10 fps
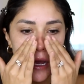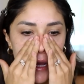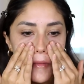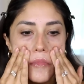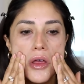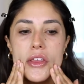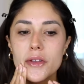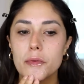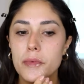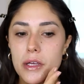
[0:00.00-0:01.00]
um,
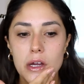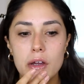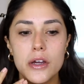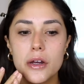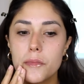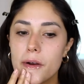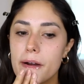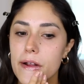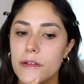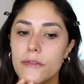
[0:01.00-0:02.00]
this would be a good
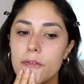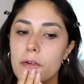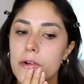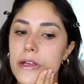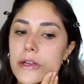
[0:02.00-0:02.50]
product for